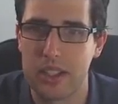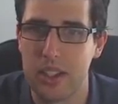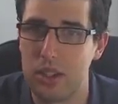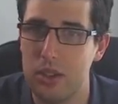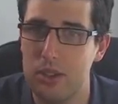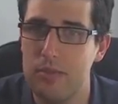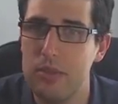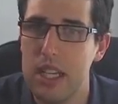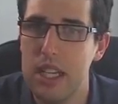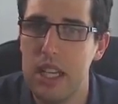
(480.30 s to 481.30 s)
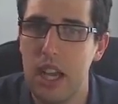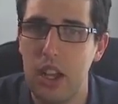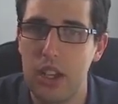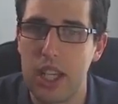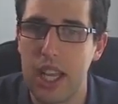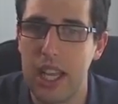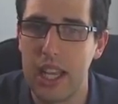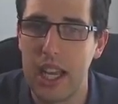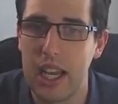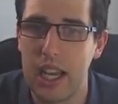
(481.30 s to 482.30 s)
that's so cool.
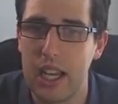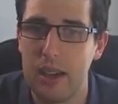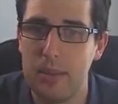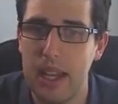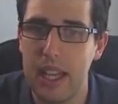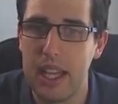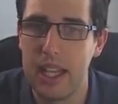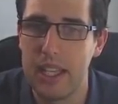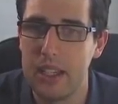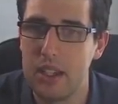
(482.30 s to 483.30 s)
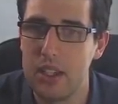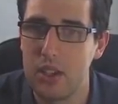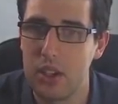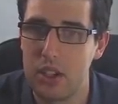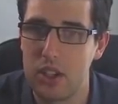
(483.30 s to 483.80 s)
Okay, and you